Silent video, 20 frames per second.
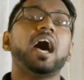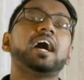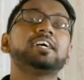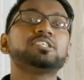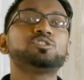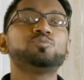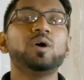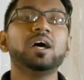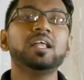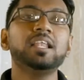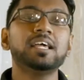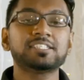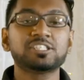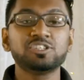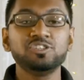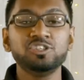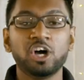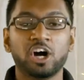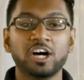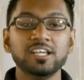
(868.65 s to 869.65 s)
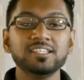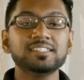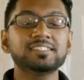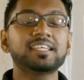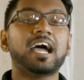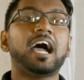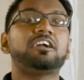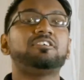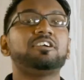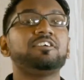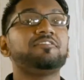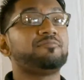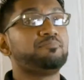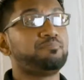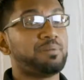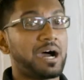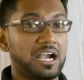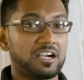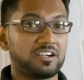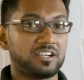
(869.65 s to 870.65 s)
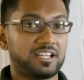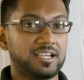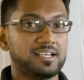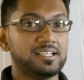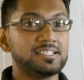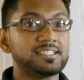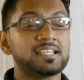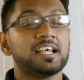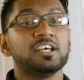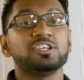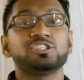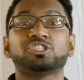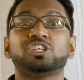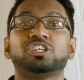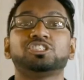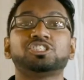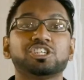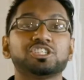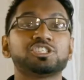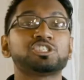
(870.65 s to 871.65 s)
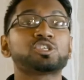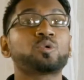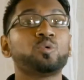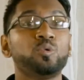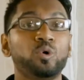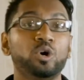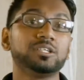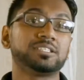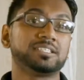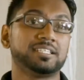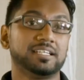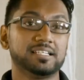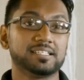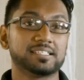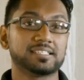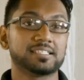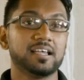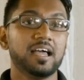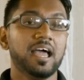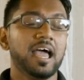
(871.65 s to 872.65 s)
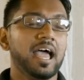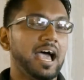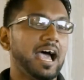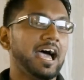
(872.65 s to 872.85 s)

as well as non-tariff barriers such as quotas.